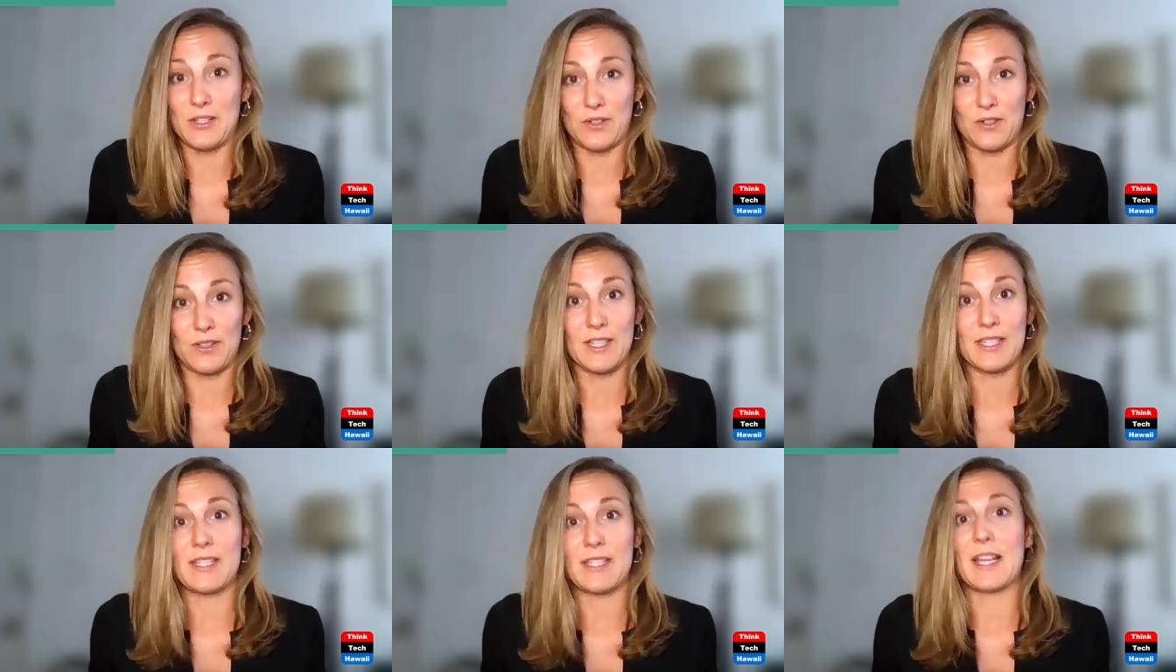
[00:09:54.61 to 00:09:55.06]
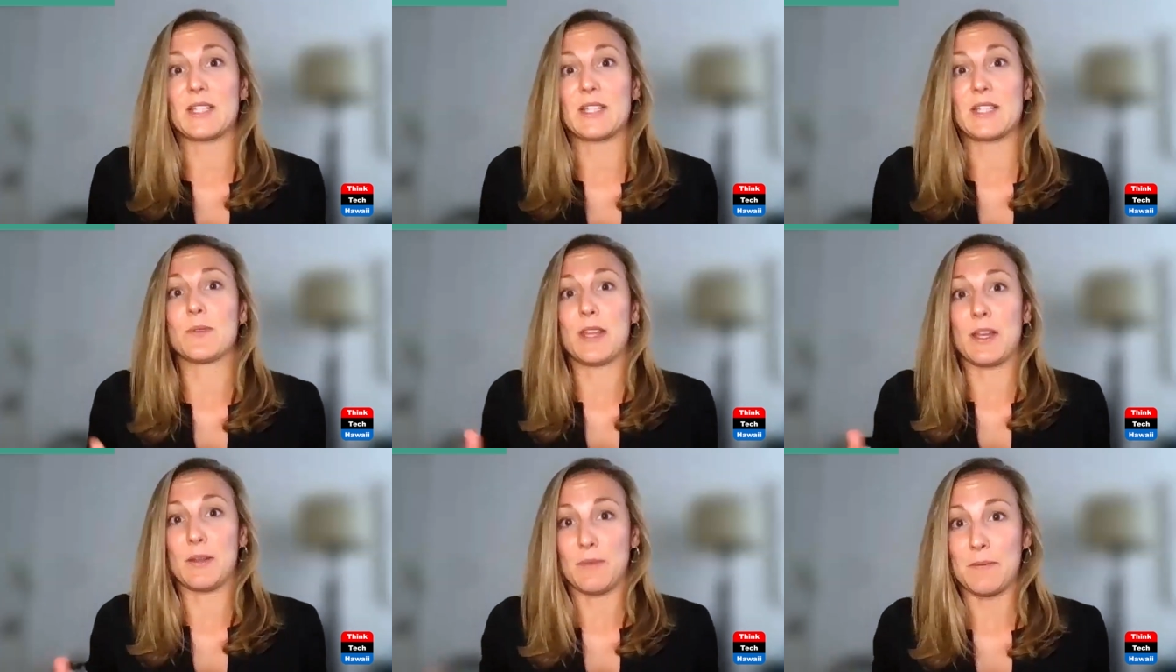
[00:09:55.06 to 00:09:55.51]
or at least that's
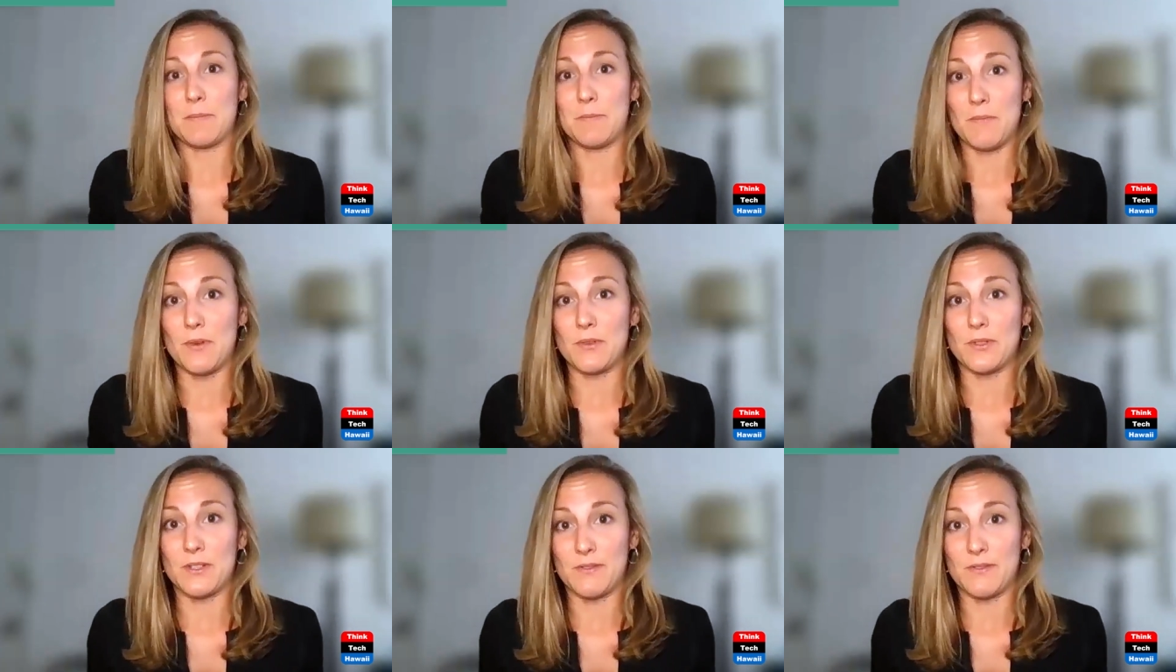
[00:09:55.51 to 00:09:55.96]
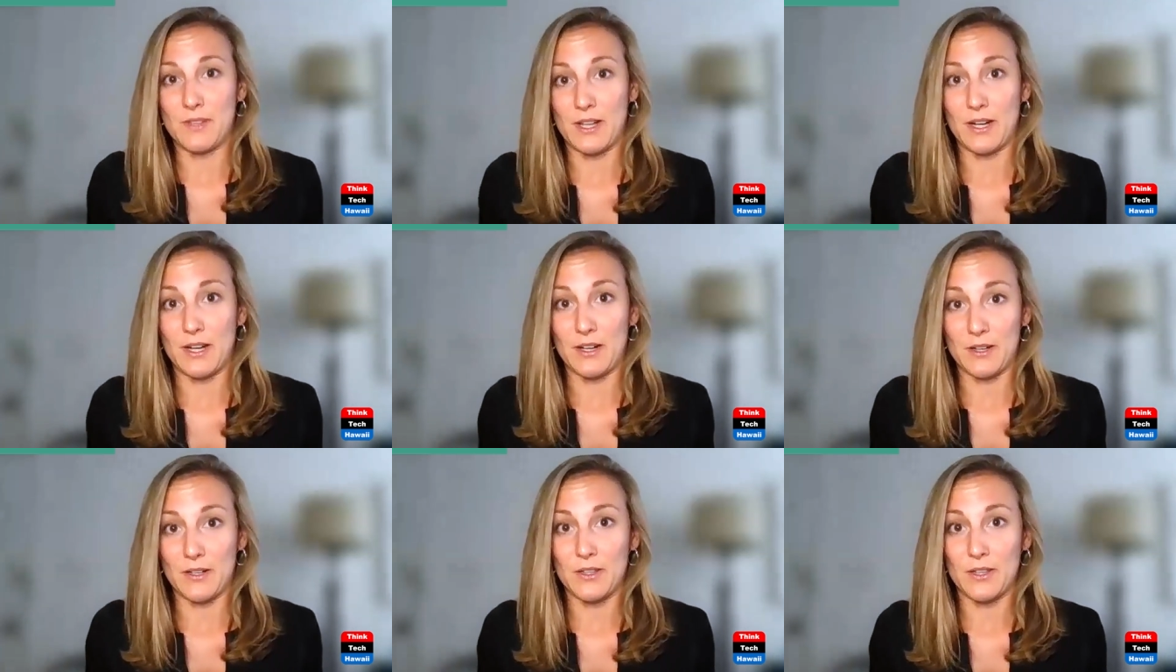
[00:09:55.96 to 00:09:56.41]
where they reap most of
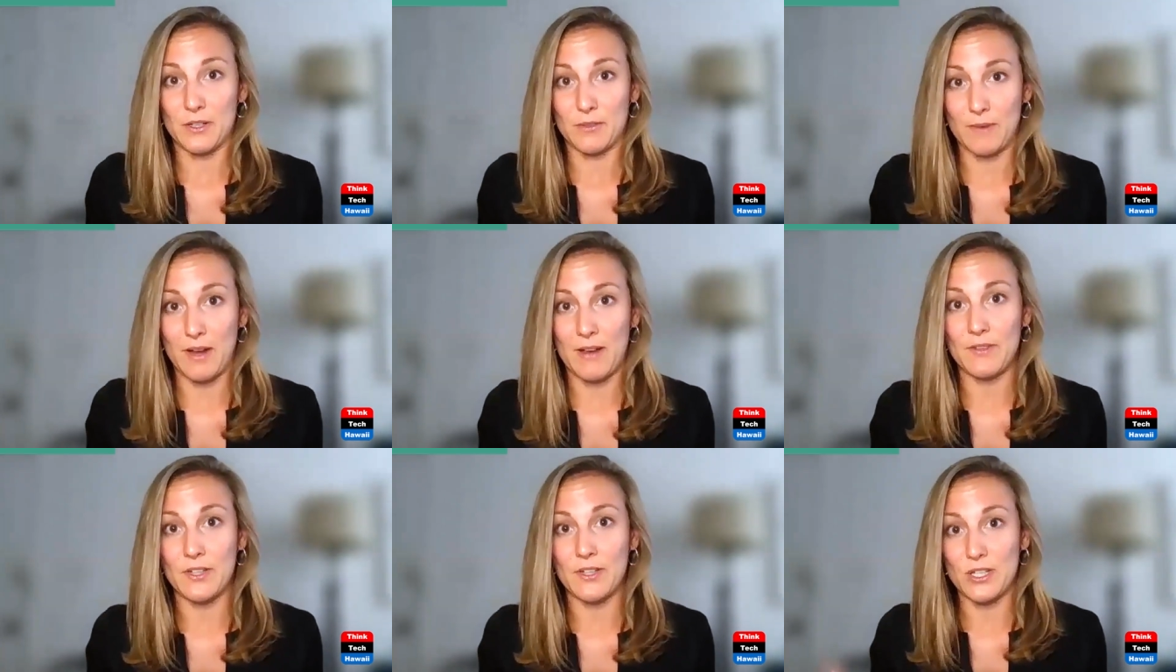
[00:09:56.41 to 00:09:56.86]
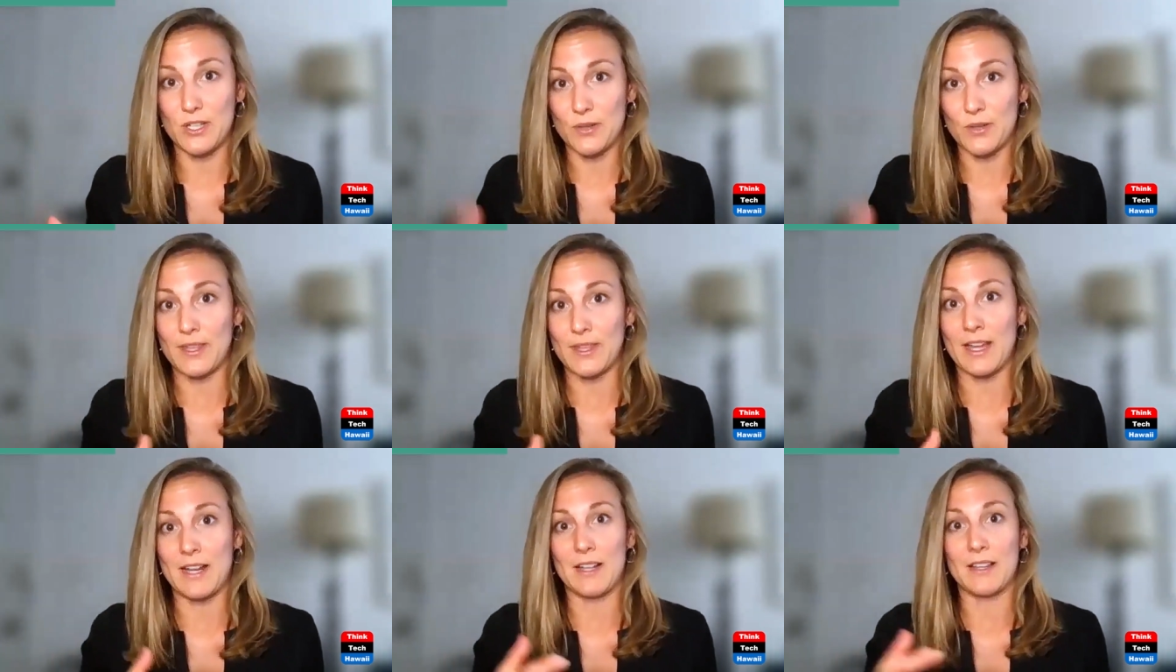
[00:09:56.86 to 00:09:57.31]
their their revenue,
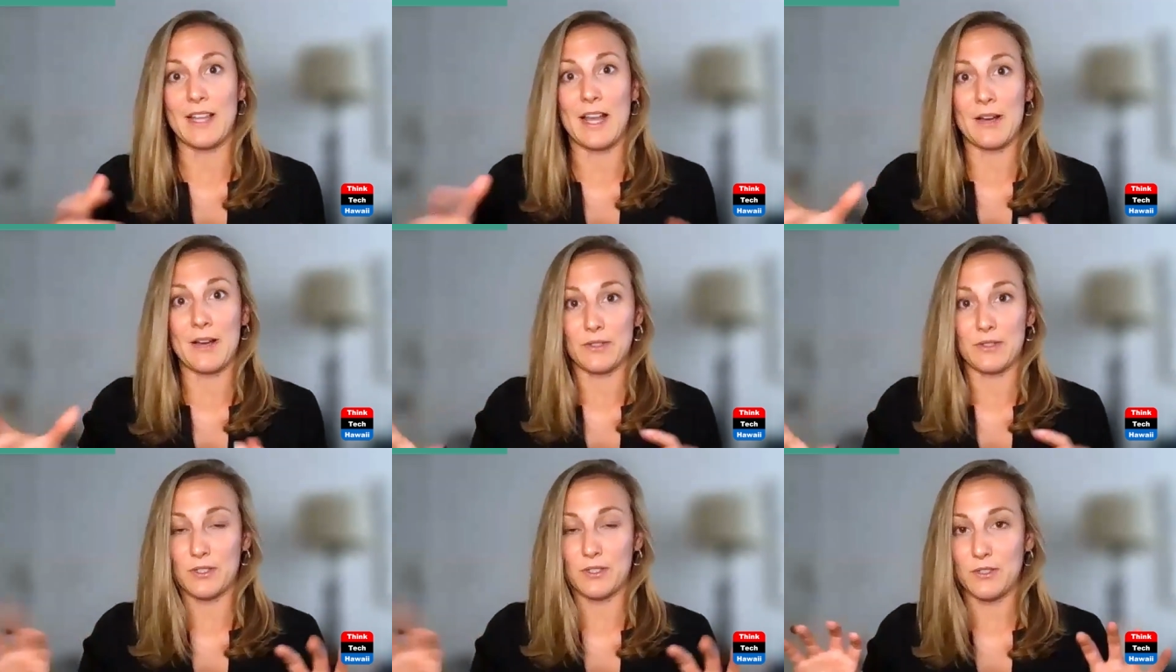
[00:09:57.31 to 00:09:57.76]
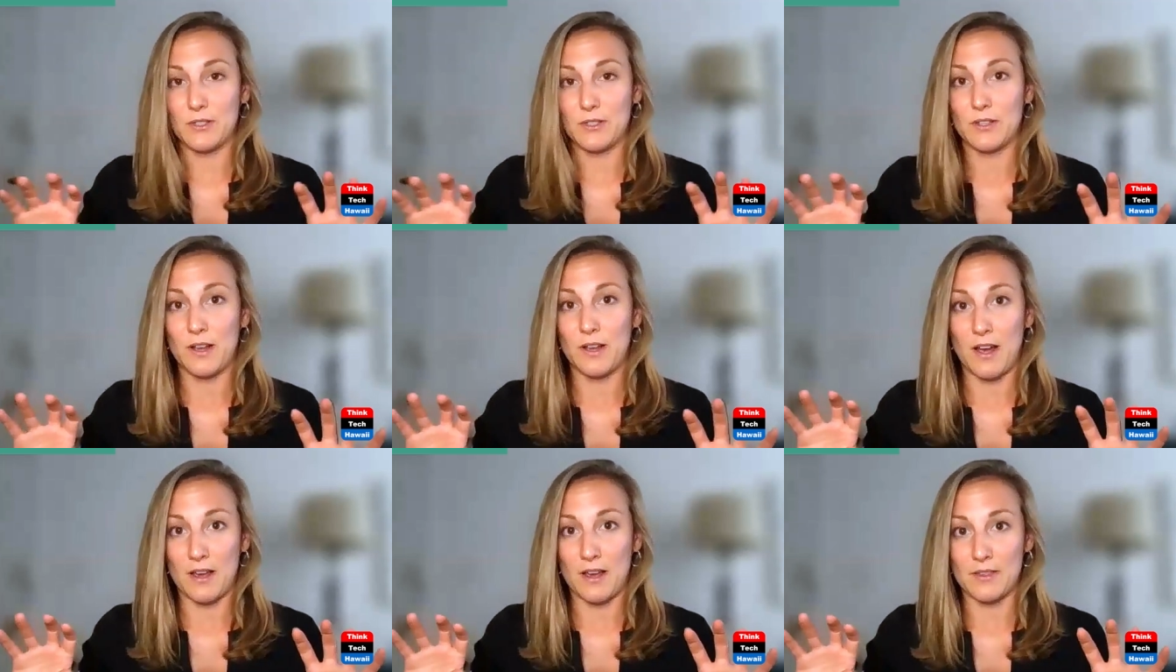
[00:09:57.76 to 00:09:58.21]
and that allows
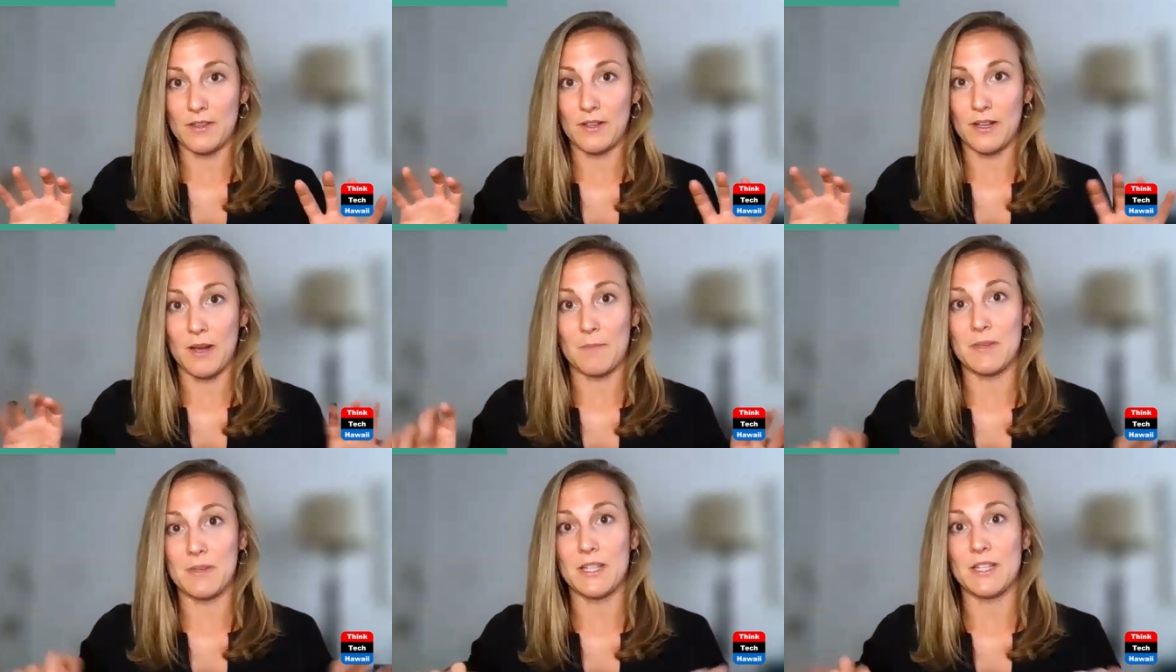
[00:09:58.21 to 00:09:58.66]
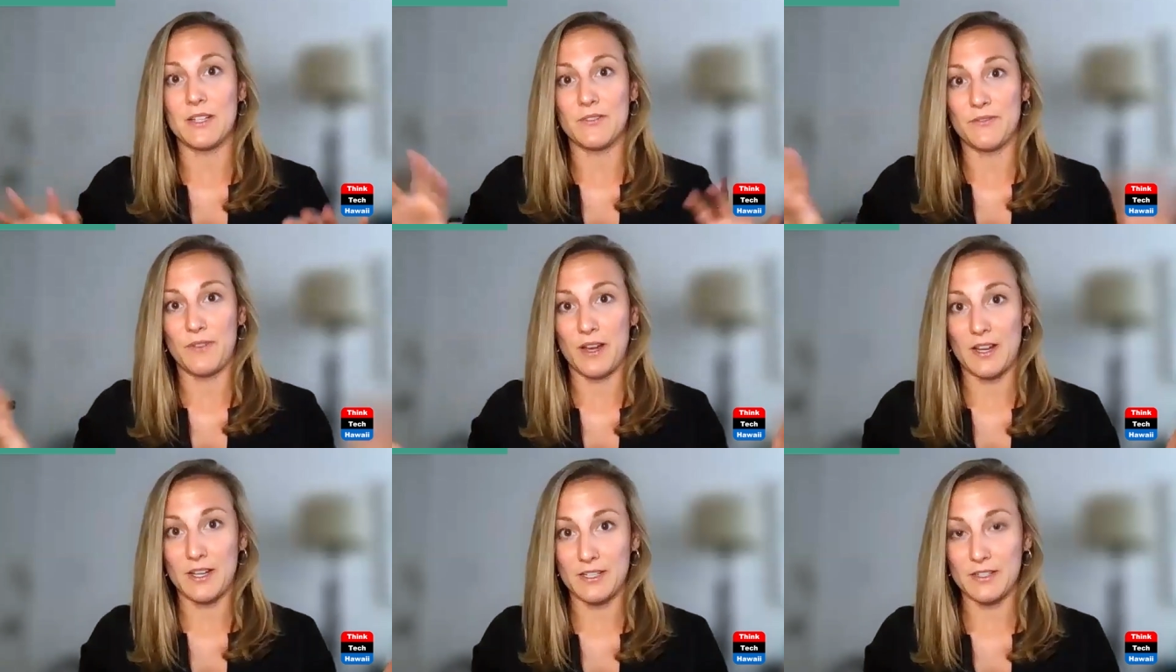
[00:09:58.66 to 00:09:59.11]
uh, the company to
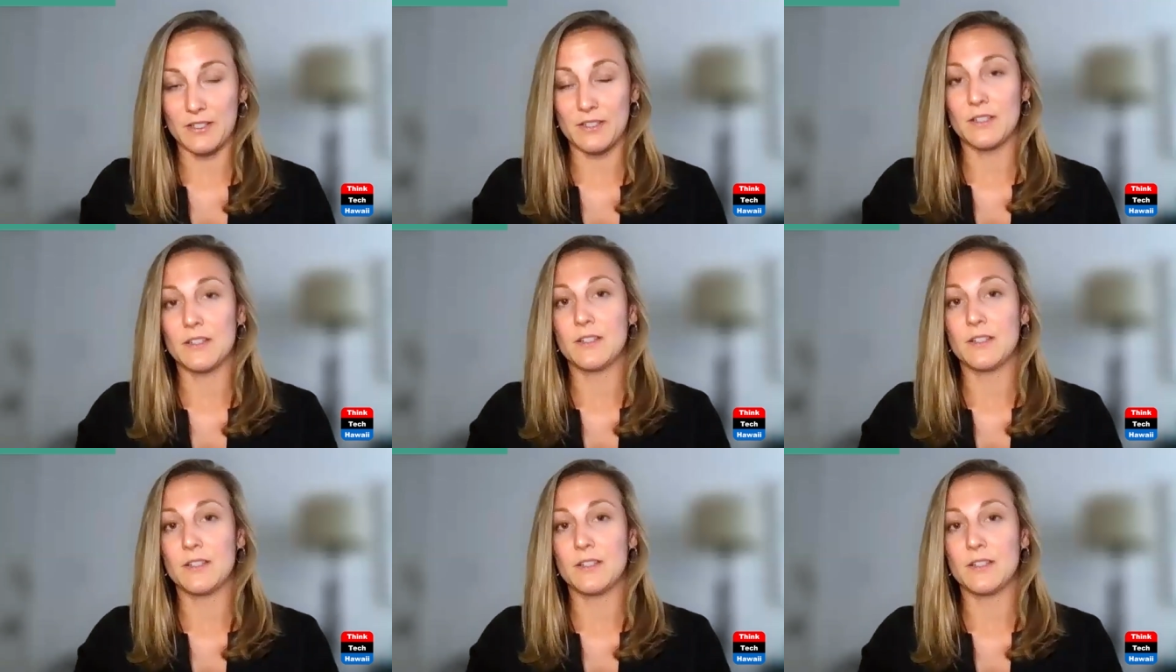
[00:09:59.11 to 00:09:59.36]
fund